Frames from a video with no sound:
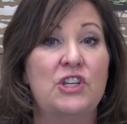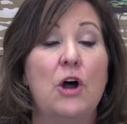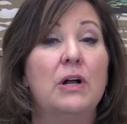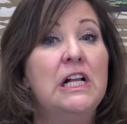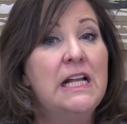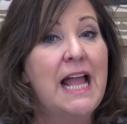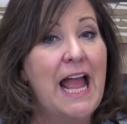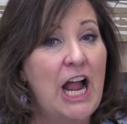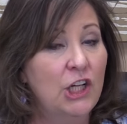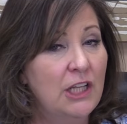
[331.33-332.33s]
So
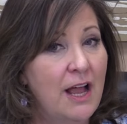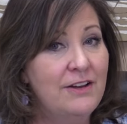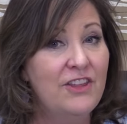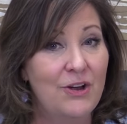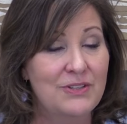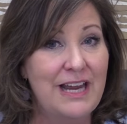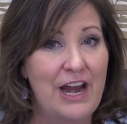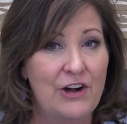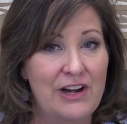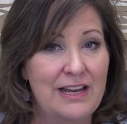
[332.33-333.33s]
outline those
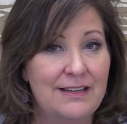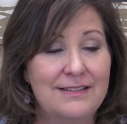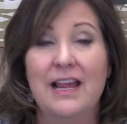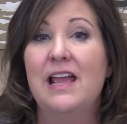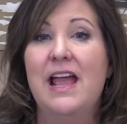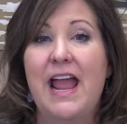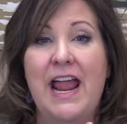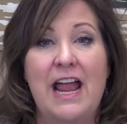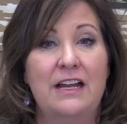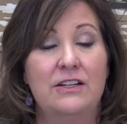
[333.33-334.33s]
areas
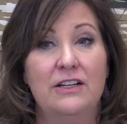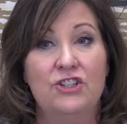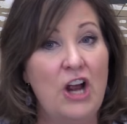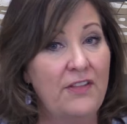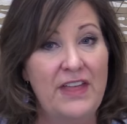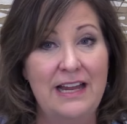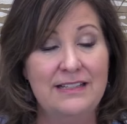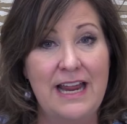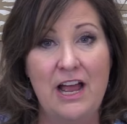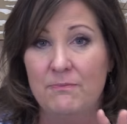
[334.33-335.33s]
and jot
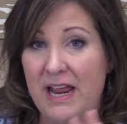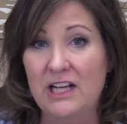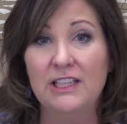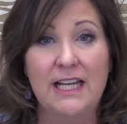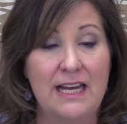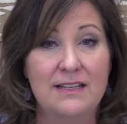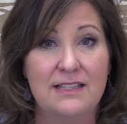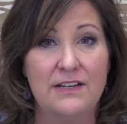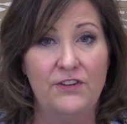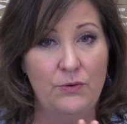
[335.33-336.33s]
that down, make a
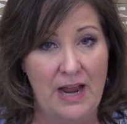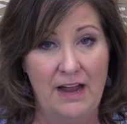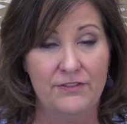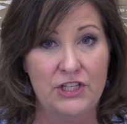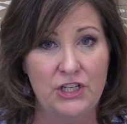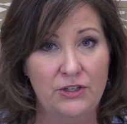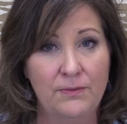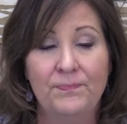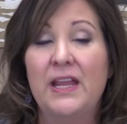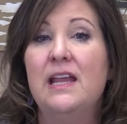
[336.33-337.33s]
list if you have
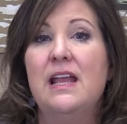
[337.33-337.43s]
to,